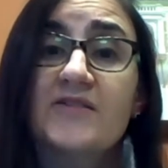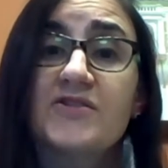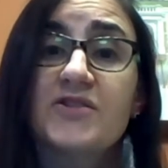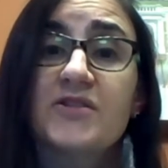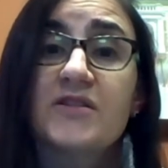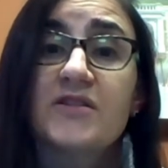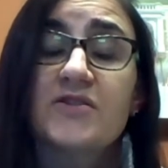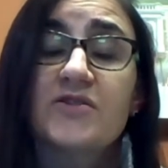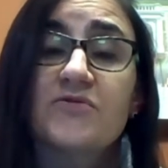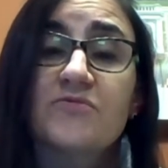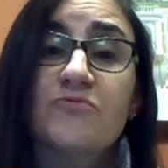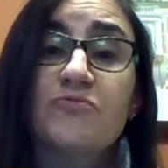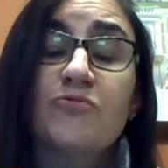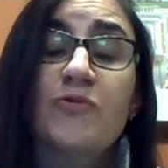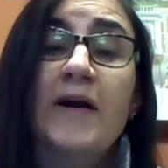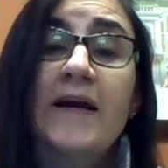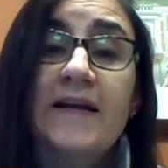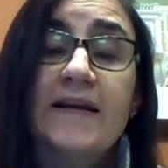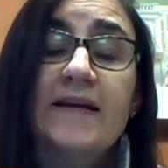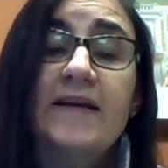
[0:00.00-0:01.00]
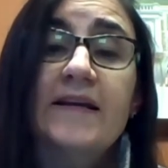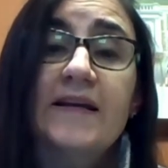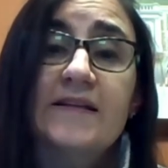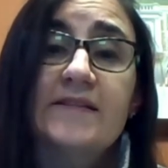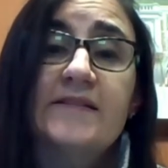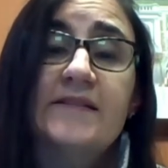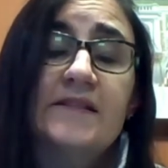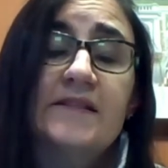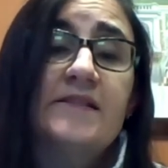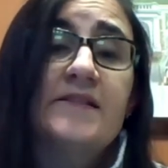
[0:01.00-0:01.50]
actually is right
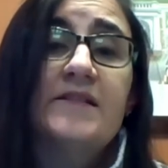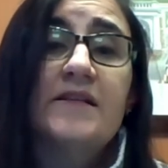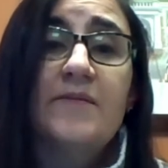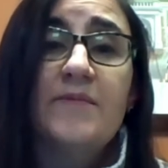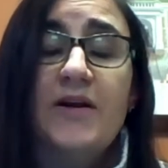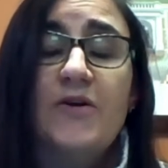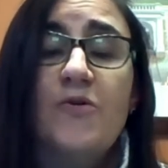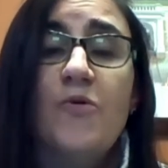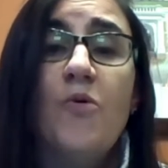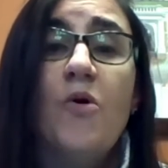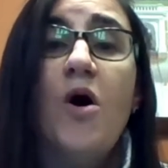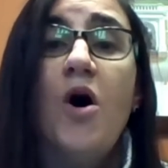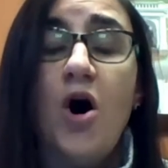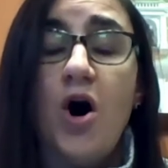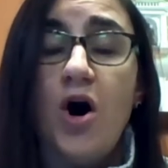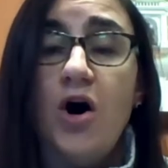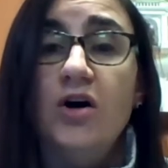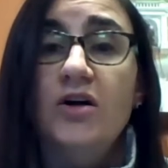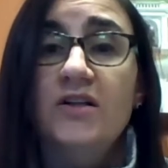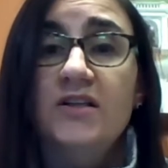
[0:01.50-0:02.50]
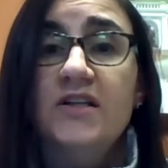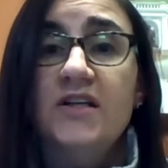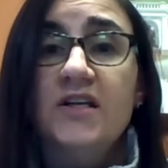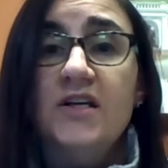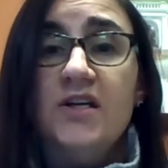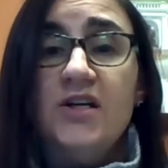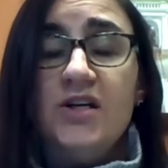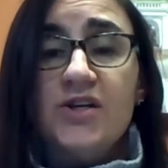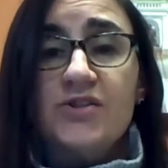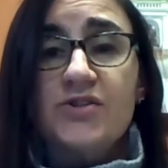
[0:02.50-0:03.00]
against the stomach wall.
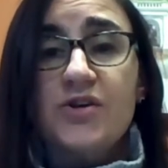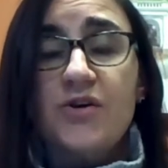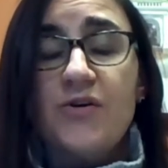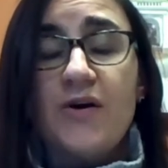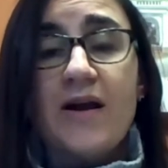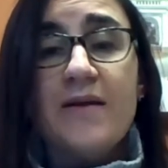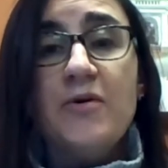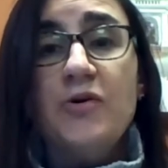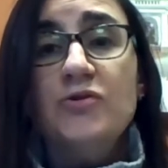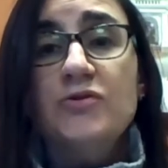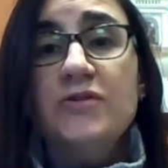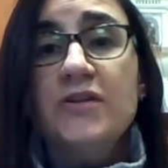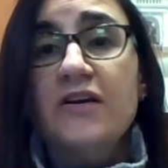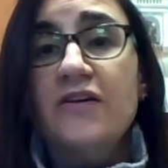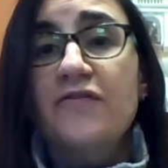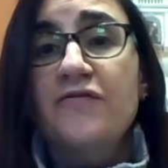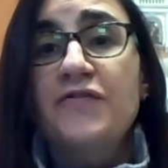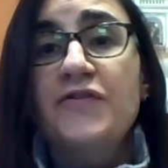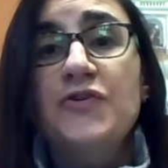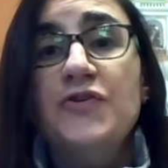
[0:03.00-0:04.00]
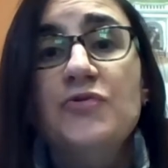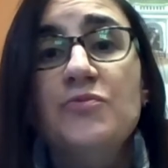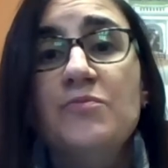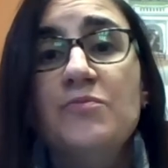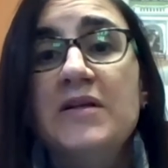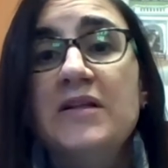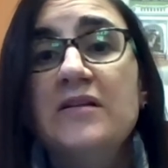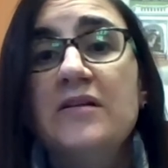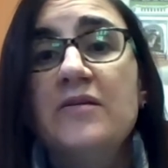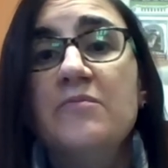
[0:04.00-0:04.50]
So I'm only a few
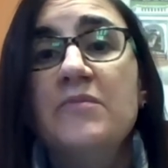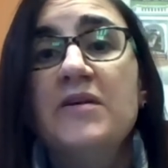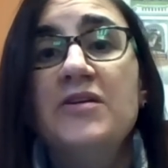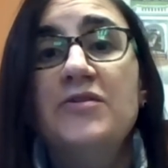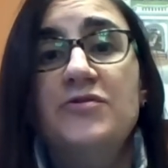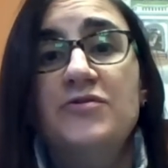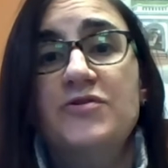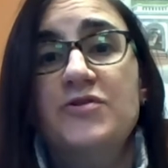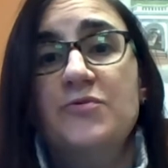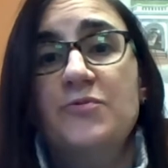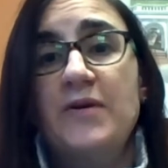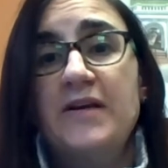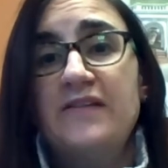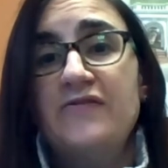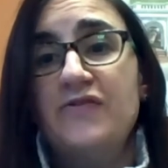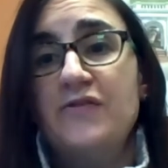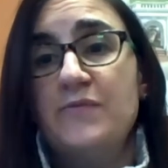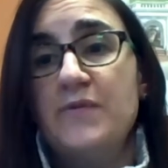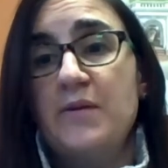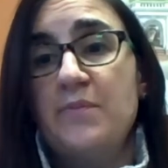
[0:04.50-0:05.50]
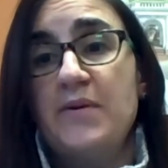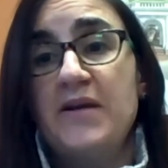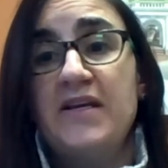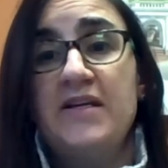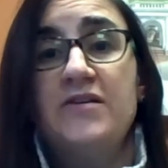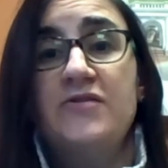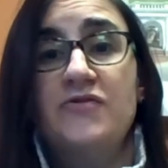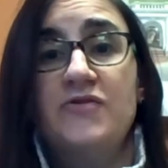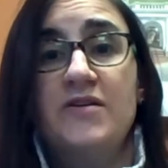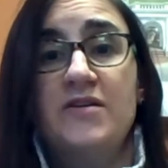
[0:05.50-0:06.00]
millimeters away from the
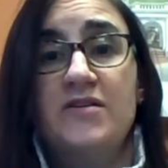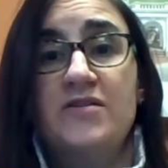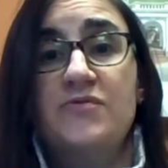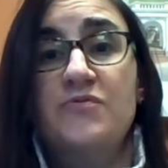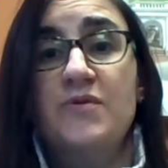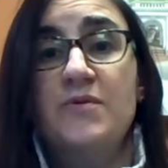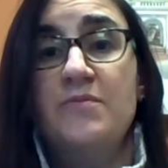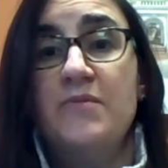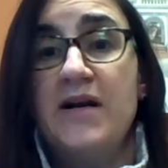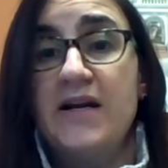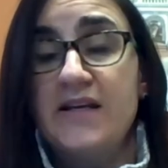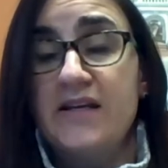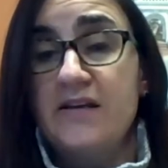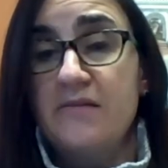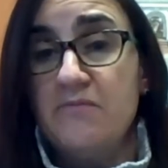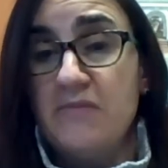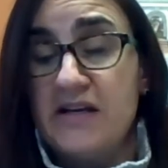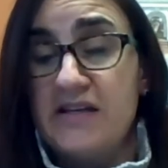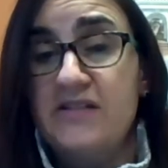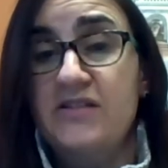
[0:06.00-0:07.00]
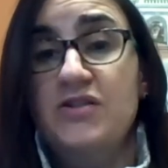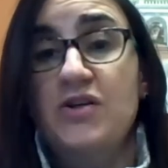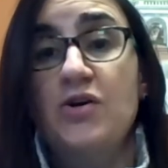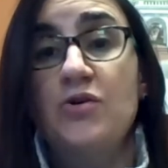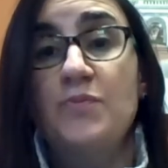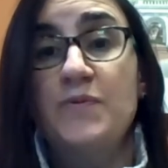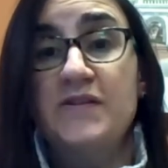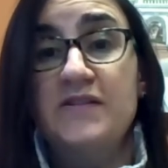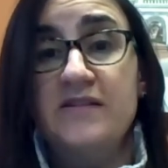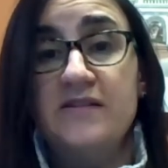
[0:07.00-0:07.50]
pancreas when my
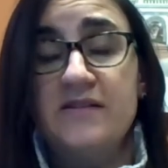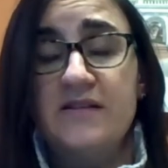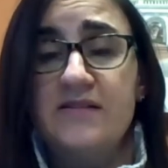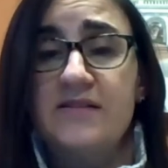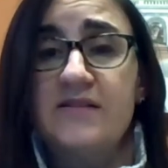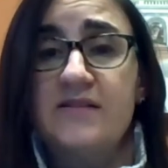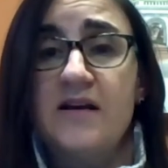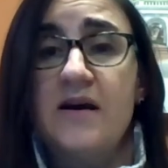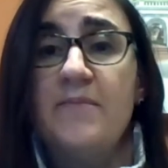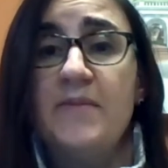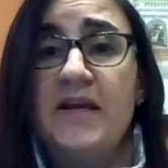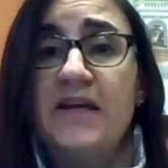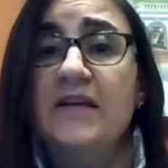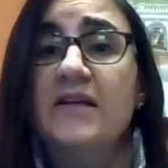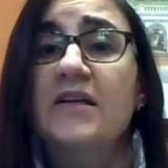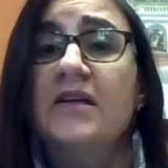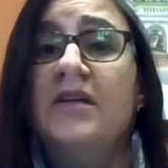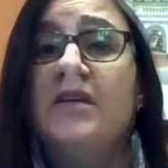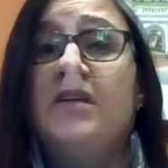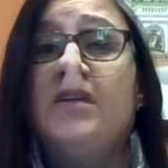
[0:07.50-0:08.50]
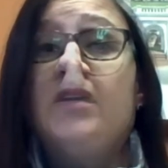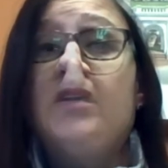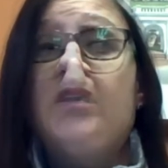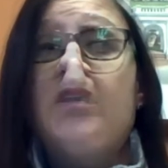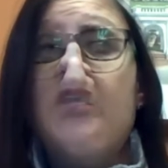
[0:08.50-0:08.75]
scope is in the stomach.